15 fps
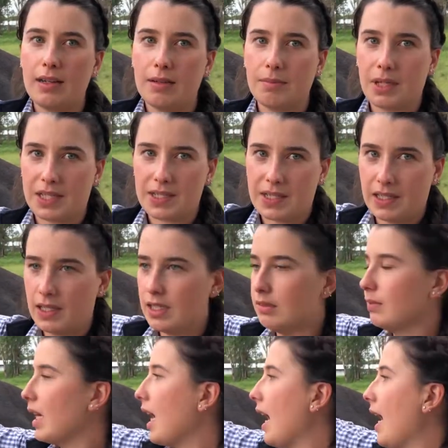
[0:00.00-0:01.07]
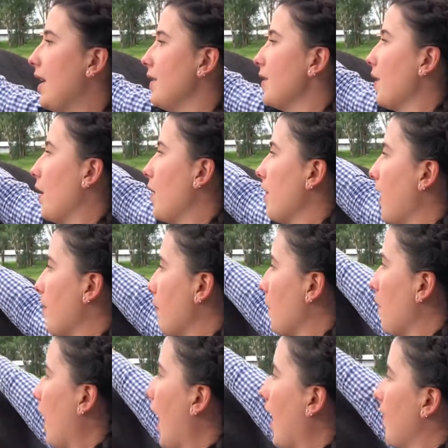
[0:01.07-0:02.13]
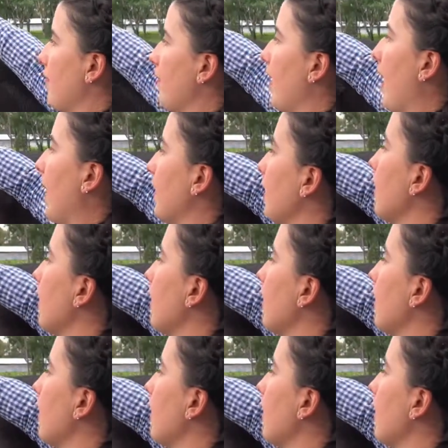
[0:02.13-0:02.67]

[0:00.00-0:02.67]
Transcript: muscular, and so they will have that